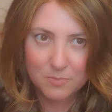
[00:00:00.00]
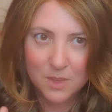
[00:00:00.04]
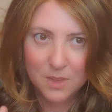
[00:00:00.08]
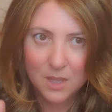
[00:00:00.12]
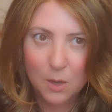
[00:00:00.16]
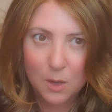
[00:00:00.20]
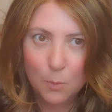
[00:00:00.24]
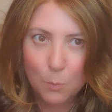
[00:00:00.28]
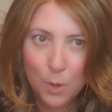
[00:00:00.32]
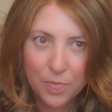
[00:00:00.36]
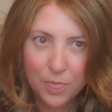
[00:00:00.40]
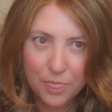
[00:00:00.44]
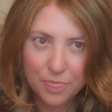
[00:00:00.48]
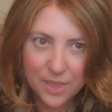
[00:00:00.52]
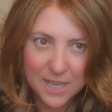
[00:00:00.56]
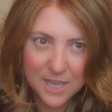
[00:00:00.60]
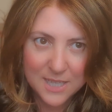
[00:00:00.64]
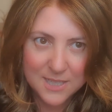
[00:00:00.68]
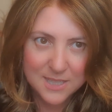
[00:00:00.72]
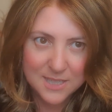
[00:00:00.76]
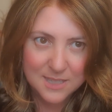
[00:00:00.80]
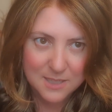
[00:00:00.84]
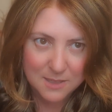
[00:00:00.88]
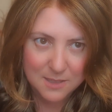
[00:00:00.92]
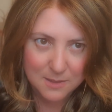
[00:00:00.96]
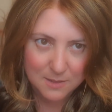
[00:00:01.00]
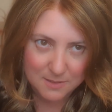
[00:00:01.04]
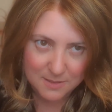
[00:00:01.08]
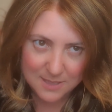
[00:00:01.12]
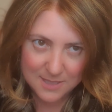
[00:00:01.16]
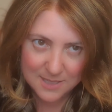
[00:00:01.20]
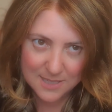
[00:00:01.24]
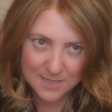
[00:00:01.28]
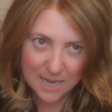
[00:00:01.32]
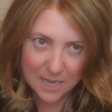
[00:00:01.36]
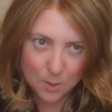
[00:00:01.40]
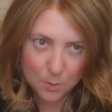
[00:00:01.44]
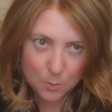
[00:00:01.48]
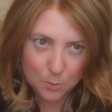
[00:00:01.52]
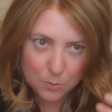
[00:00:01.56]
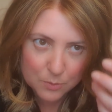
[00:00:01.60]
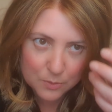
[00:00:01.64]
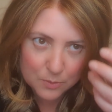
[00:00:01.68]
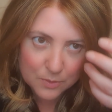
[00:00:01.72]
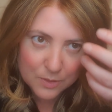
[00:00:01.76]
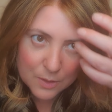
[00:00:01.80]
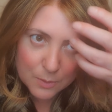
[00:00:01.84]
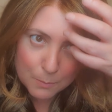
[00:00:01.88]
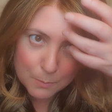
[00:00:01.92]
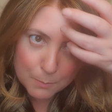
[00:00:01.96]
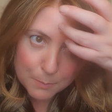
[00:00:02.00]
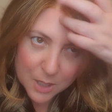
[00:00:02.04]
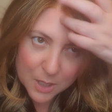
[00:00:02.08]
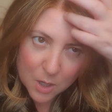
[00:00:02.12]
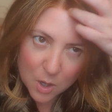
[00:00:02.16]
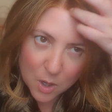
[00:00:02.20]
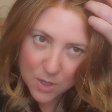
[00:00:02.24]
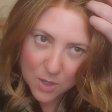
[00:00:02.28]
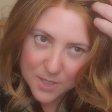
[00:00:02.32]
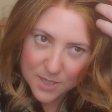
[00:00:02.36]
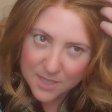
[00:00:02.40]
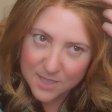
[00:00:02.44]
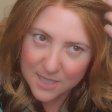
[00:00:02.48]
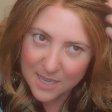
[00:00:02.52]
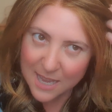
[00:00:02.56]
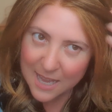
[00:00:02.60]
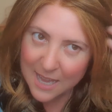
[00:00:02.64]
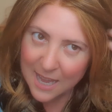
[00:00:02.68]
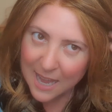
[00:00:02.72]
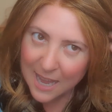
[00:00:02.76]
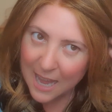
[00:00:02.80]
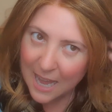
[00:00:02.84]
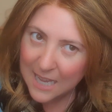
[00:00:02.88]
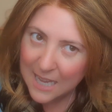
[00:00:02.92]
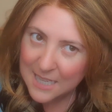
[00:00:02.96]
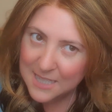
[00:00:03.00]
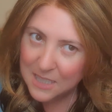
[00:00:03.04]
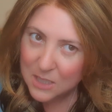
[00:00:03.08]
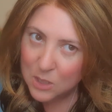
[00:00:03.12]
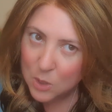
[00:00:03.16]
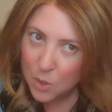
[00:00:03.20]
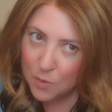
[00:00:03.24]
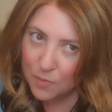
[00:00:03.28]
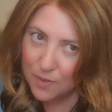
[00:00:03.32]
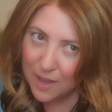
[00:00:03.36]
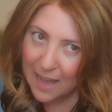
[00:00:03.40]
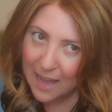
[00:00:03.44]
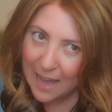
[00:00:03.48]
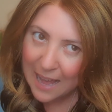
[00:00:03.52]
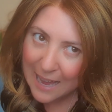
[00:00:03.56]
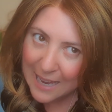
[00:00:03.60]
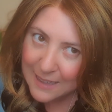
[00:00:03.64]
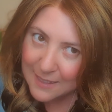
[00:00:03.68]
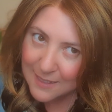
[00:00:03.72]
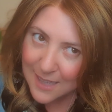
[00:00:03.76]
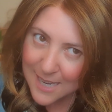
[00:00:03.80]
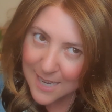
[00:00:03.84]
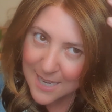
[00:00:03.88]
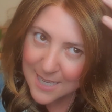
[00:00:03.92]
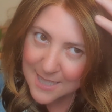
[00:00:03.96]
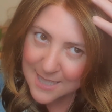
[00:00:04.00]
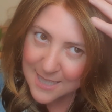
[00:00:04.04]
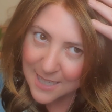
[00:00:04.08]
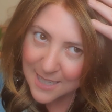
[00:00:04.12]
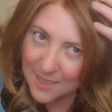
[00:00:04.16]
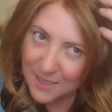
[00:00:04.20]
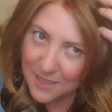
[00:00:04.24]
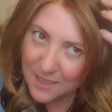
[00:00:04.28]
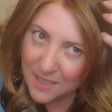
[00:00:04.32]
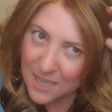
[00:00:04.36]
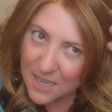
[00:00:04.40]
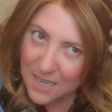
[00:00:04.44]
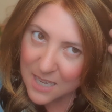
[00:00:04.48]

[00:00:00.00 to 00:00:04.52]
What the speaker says: with this style, because it has a lot of highlighting,